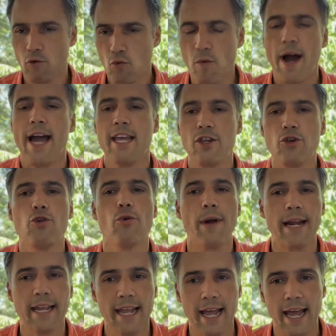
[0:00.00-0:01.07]
Why should
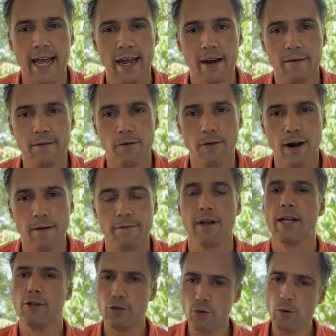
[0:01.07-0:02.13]
I care for
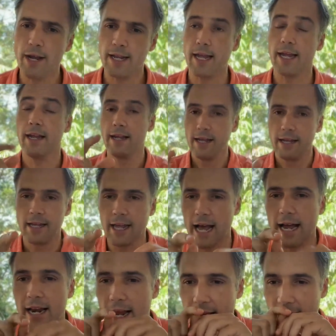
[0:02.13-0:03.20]
Africa? Do I care?
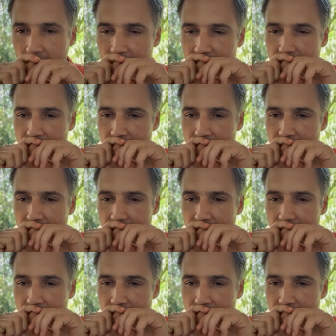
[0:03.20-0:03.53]
And